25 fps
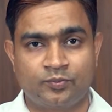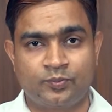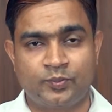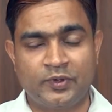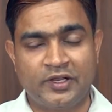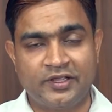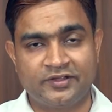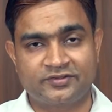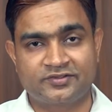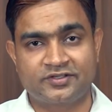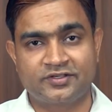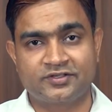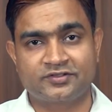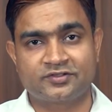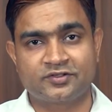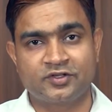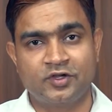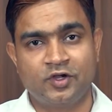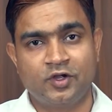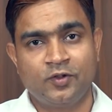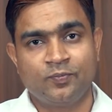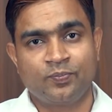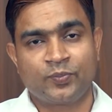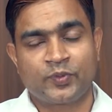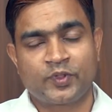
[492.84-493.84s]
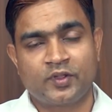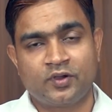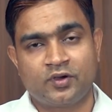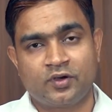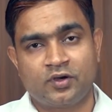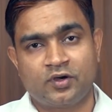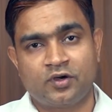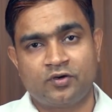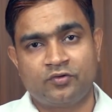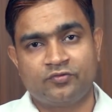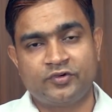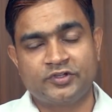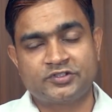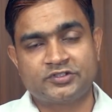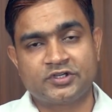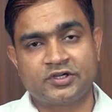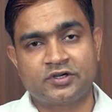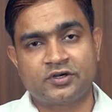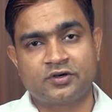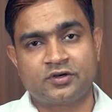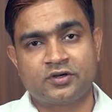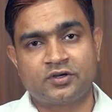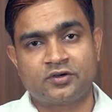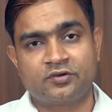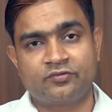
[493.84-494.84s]
places, which
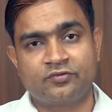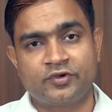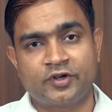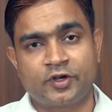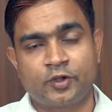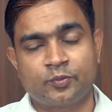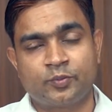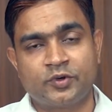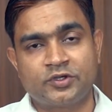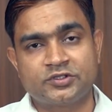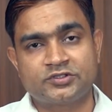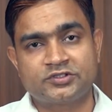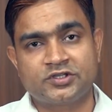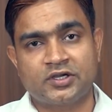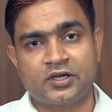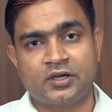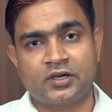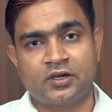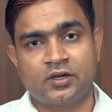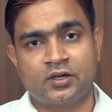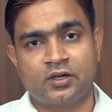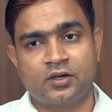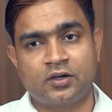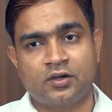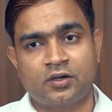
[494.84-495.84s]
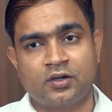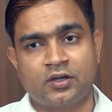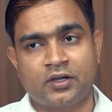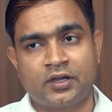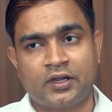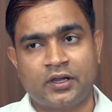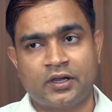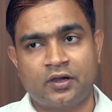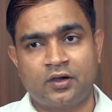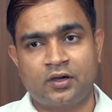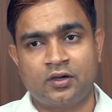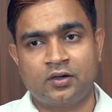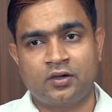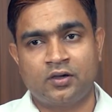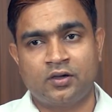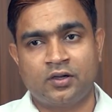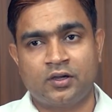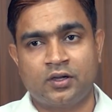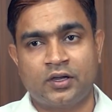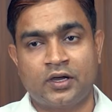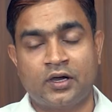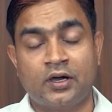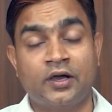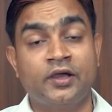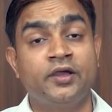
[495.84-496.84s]
are very much
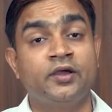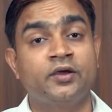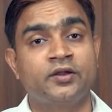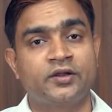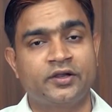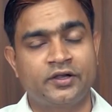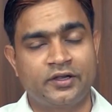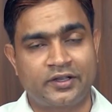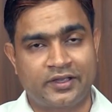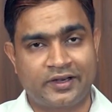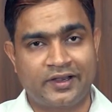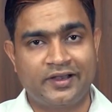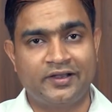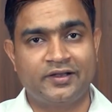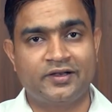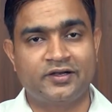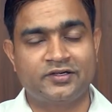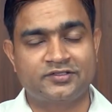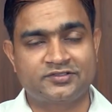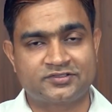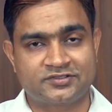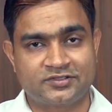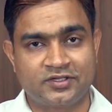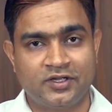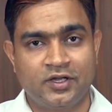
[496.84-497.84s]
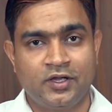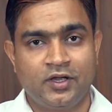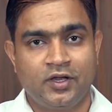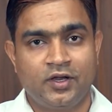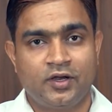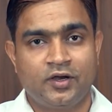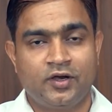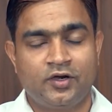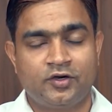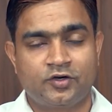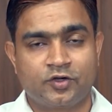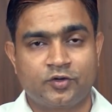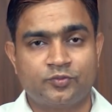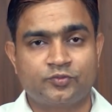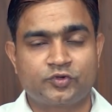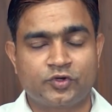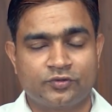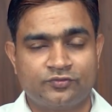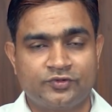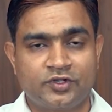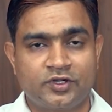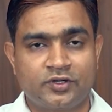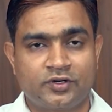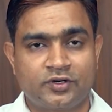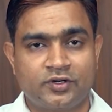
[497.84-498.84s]
higher in credits in terms
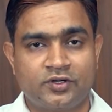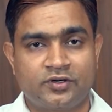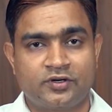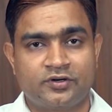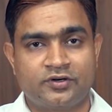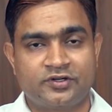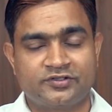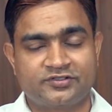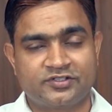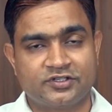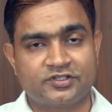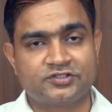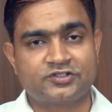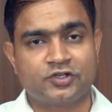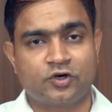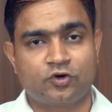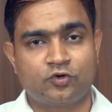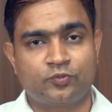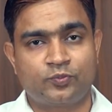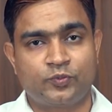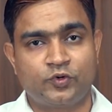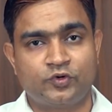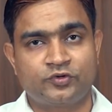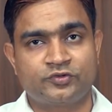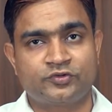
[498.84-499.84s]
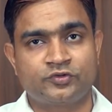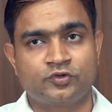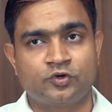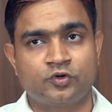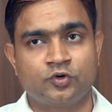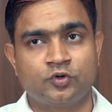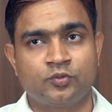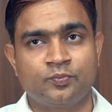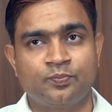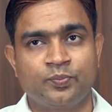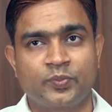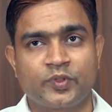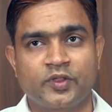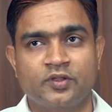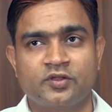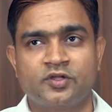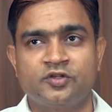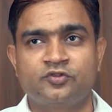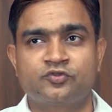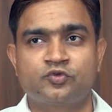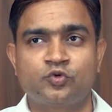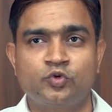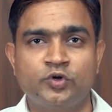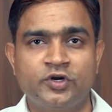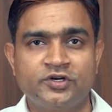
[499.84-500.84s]
of their research output. So
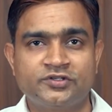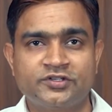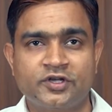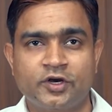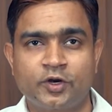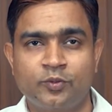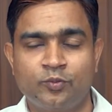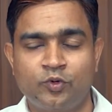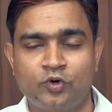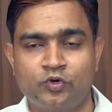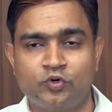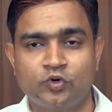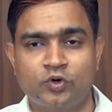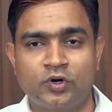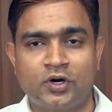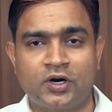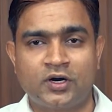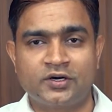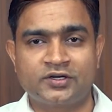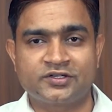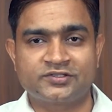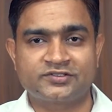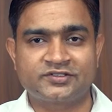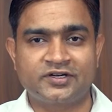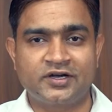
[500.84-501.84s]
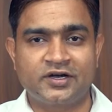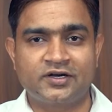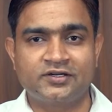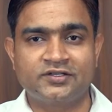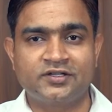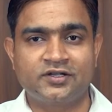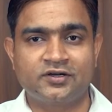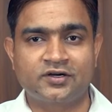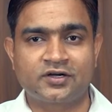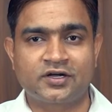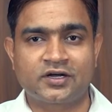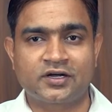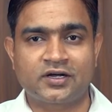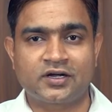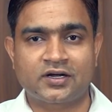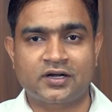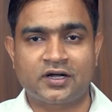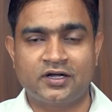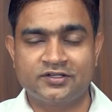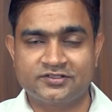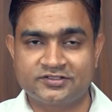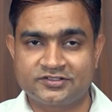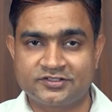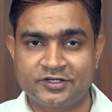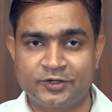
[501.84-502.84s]
the students are able to understand the
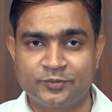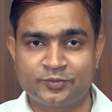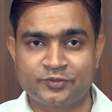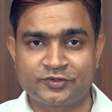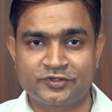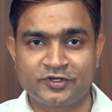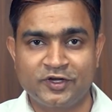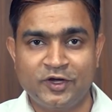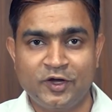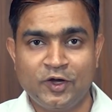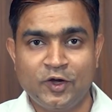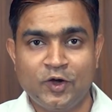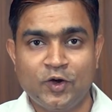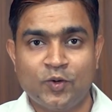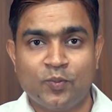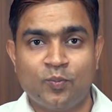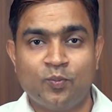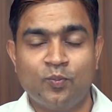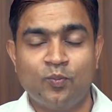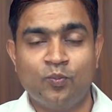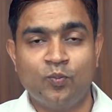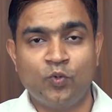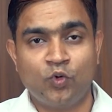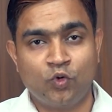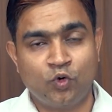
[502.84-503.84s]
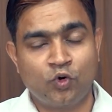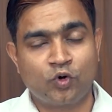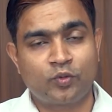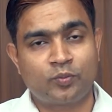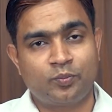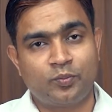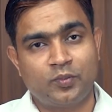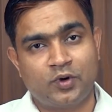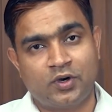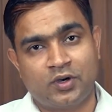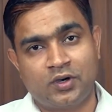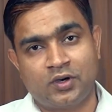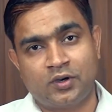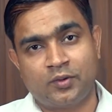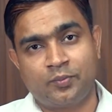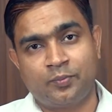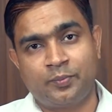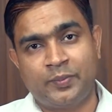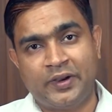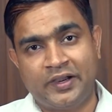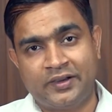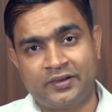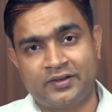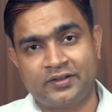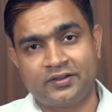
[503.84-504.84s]
concepts more
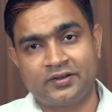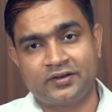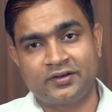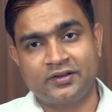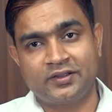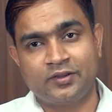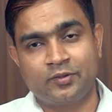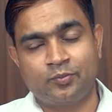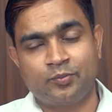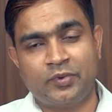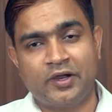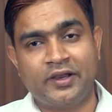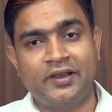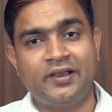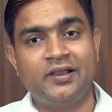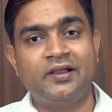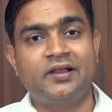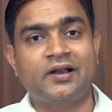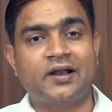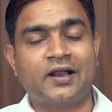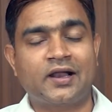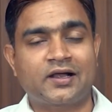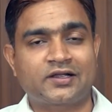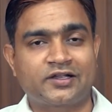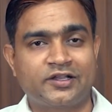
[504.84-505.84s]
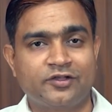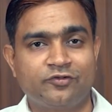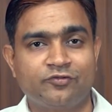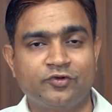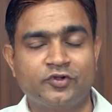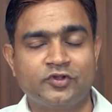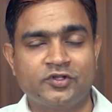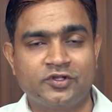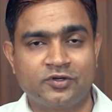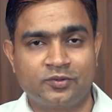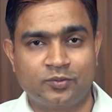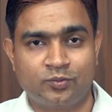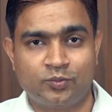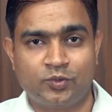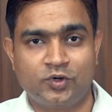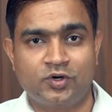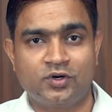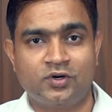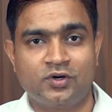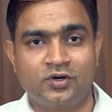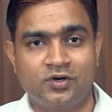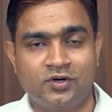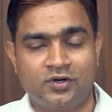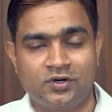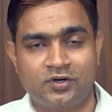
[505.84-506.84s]
better by interacting with
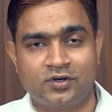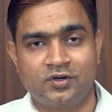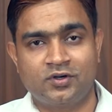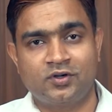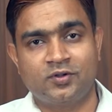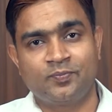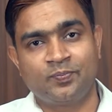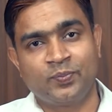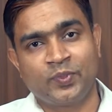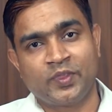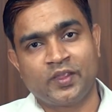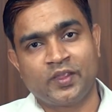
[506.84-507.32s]
the